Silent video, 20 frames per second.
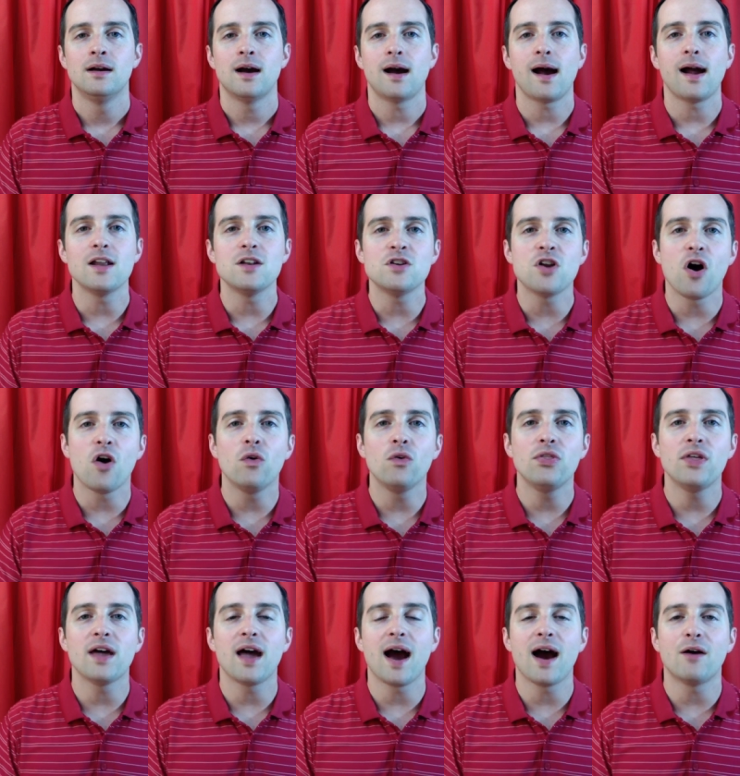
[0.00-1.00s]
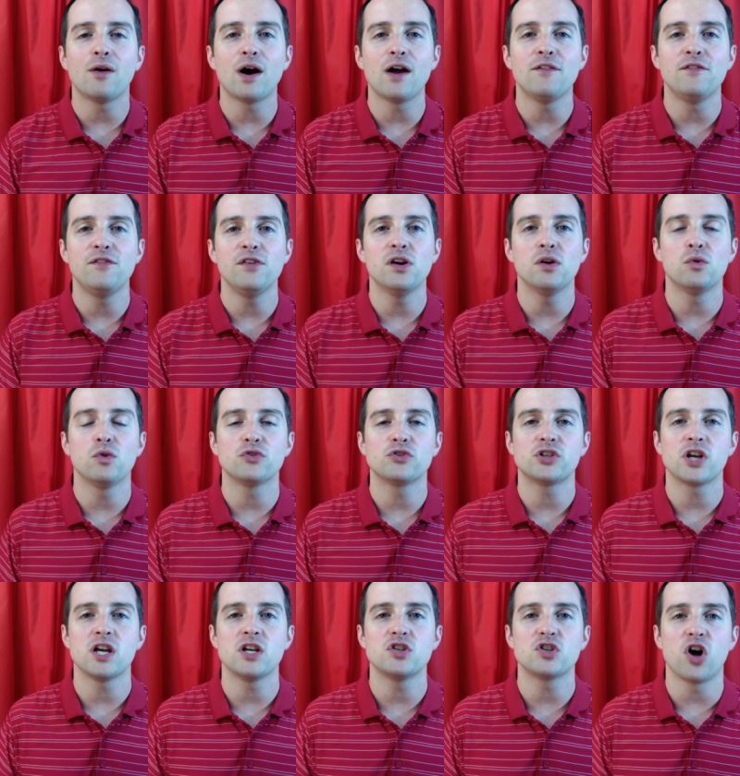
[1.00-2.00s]
I know that how I feel will
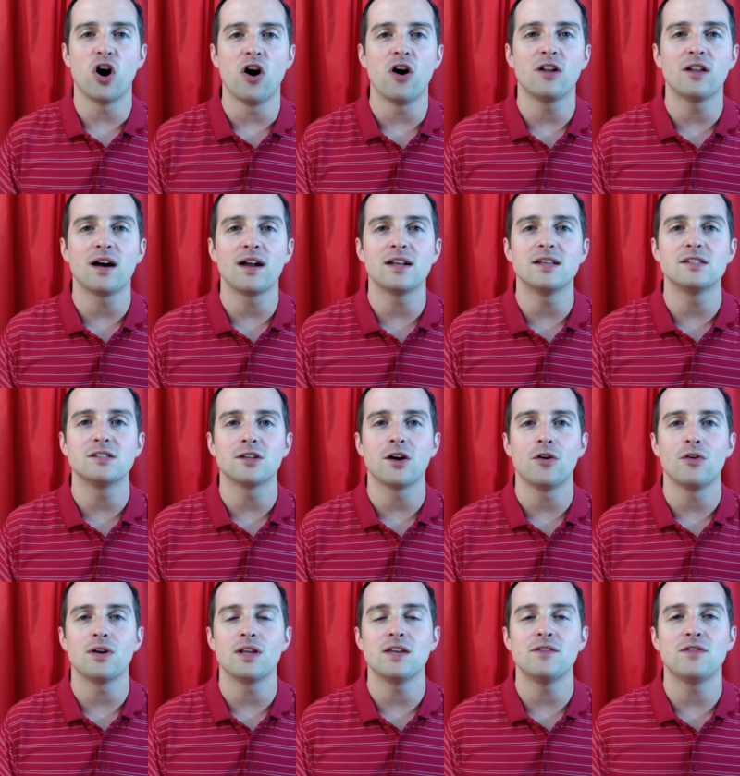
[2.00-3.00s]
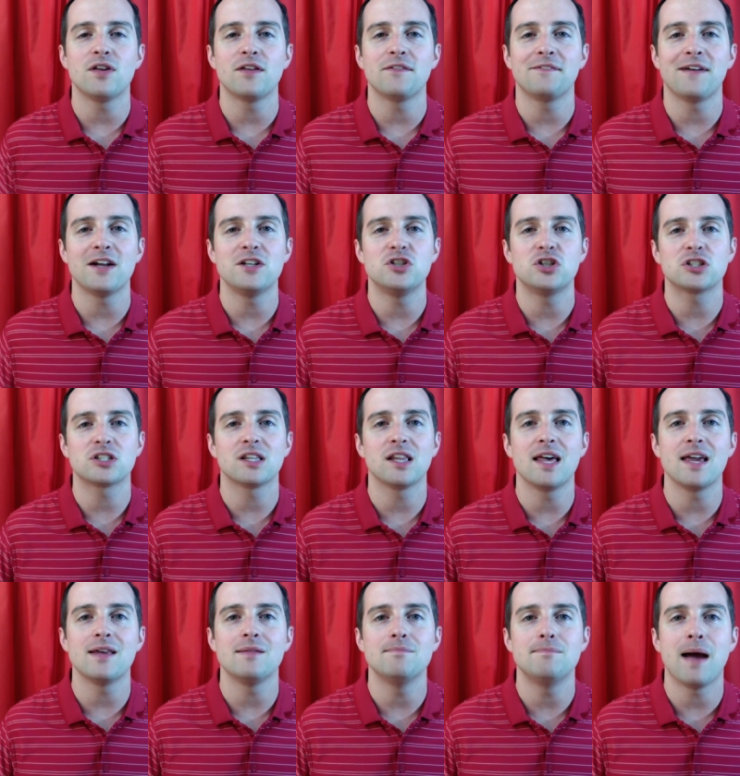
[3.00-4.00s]
change all on its own, even if I just
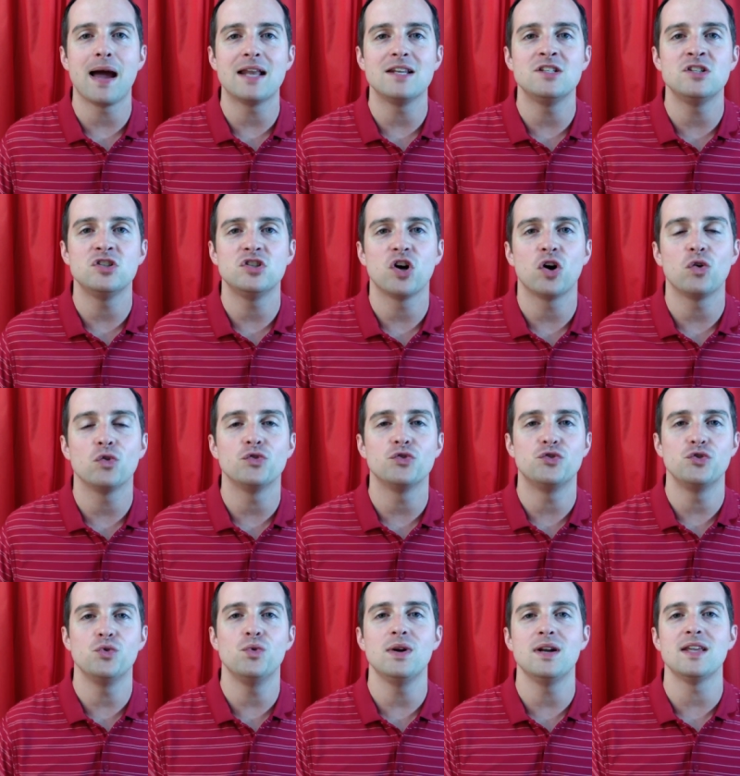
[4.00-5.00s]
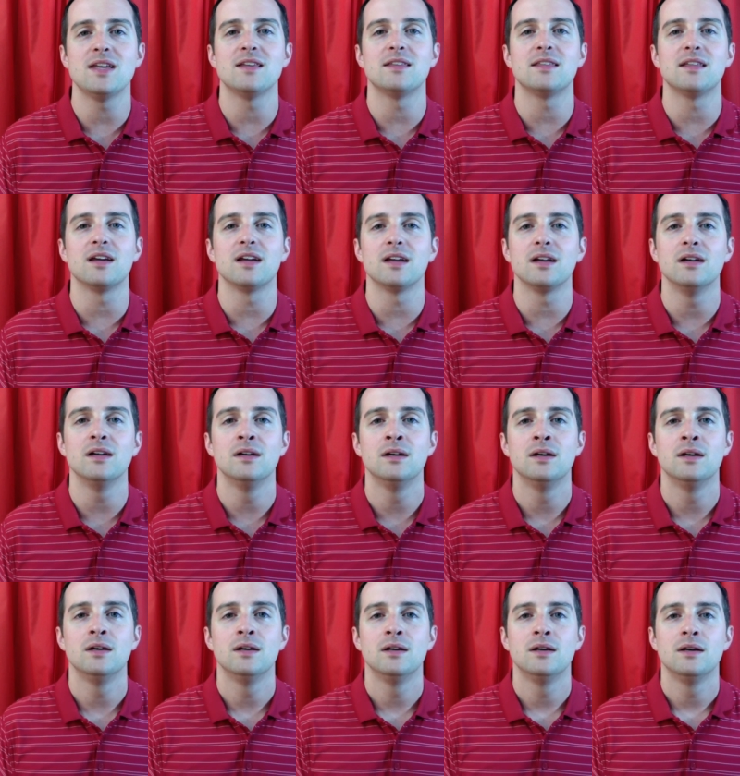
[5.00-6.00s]
lay in bed and don't do anything.
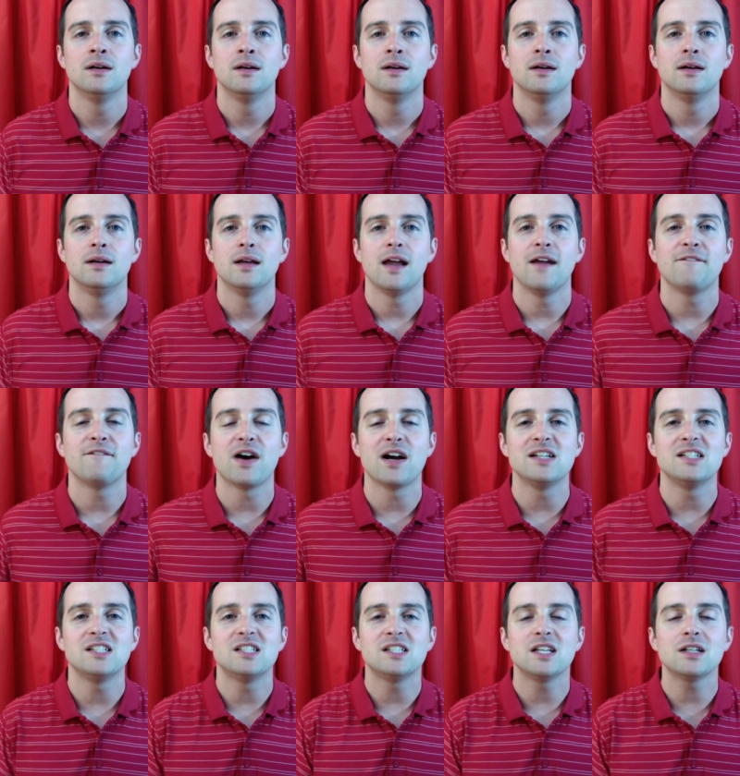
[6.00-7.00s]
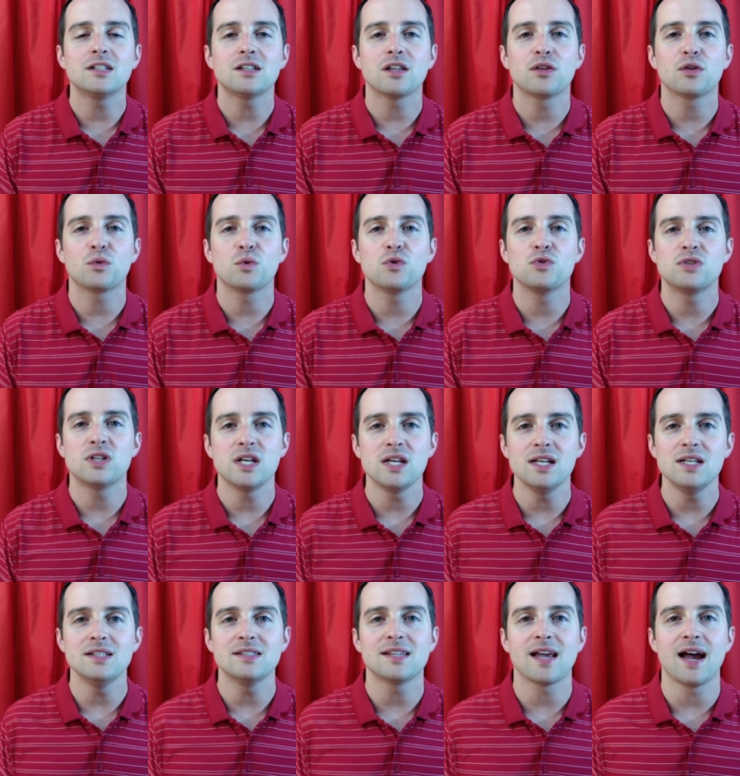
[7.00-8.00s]
If I stick to the
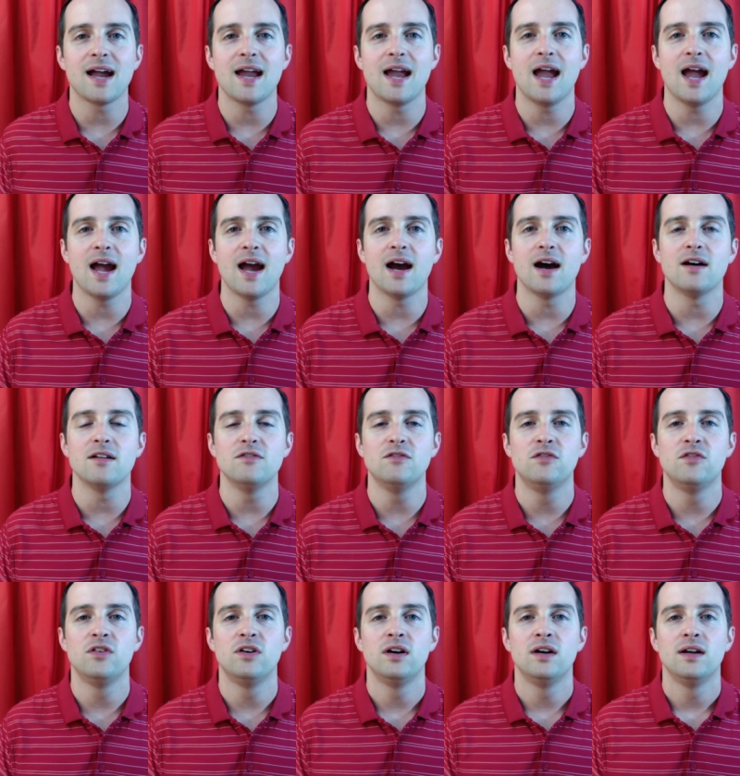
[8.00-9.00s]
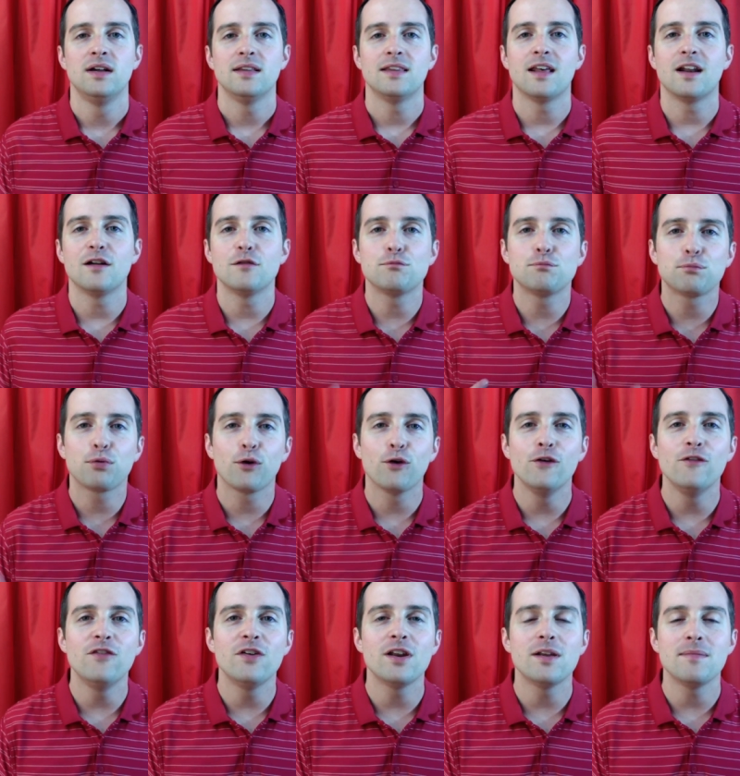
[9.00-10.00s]
routines I have, that have
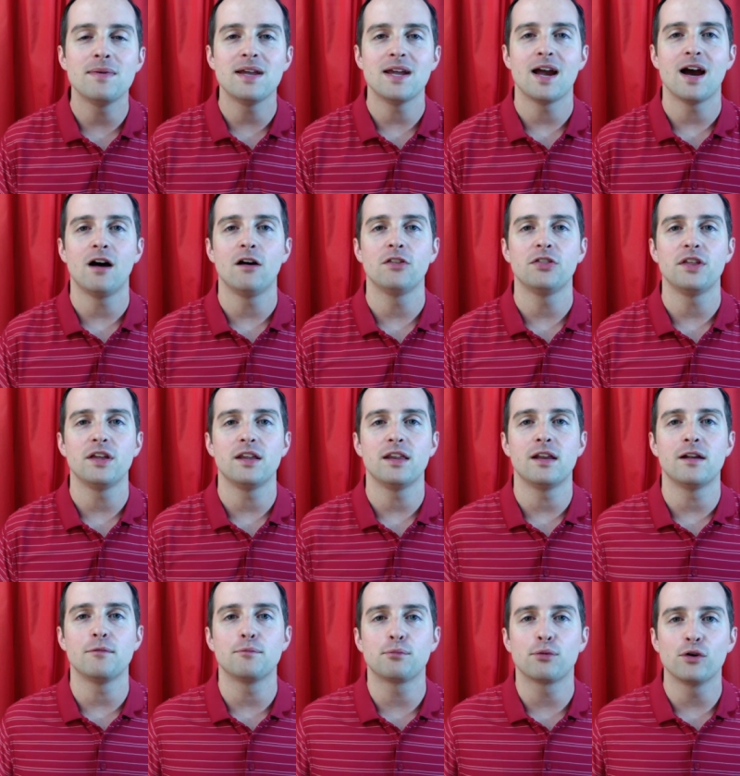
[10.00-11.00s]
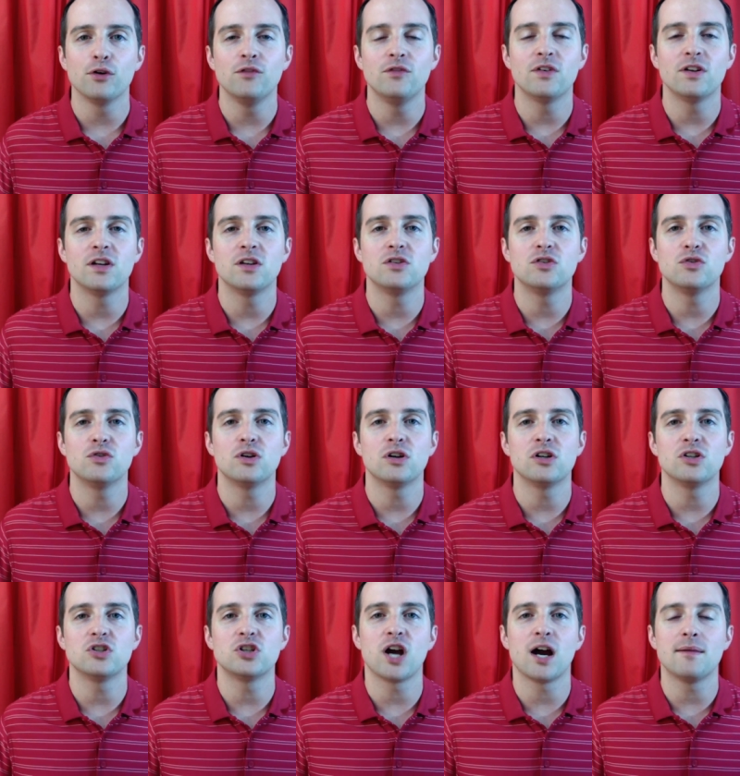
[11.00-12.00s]
proven to be healthy, that have proven to do a
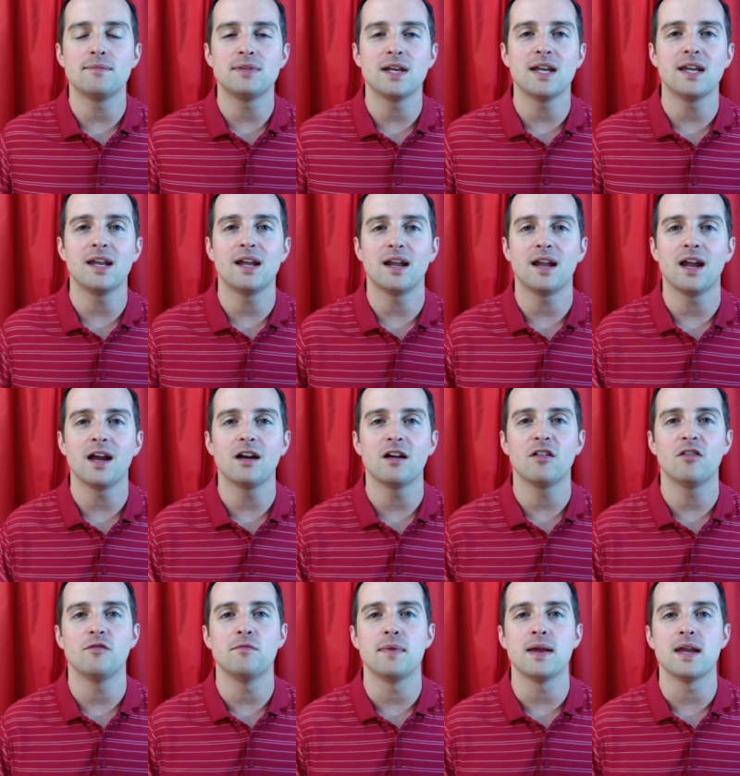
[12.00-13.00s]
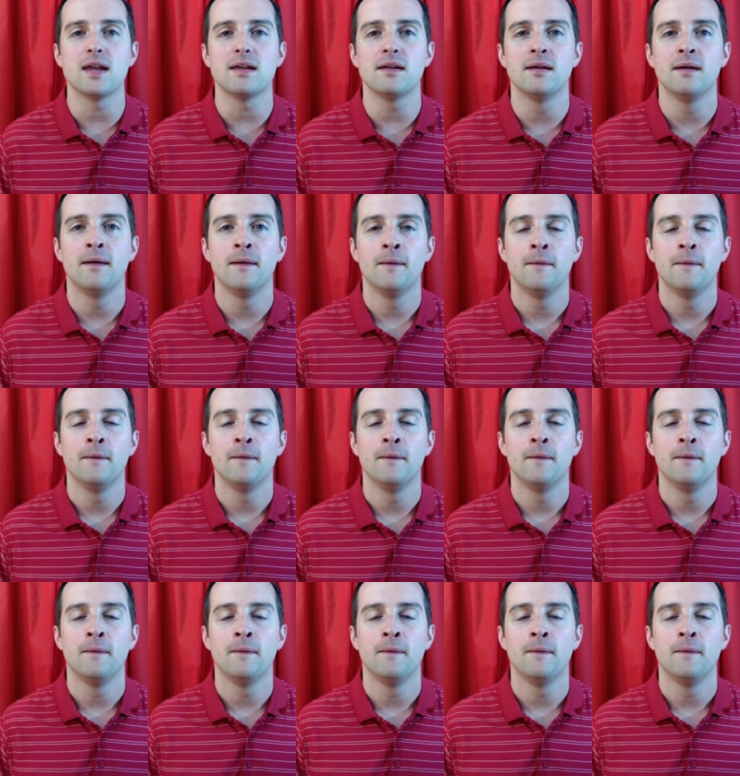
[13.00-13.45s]
good job taking care of me,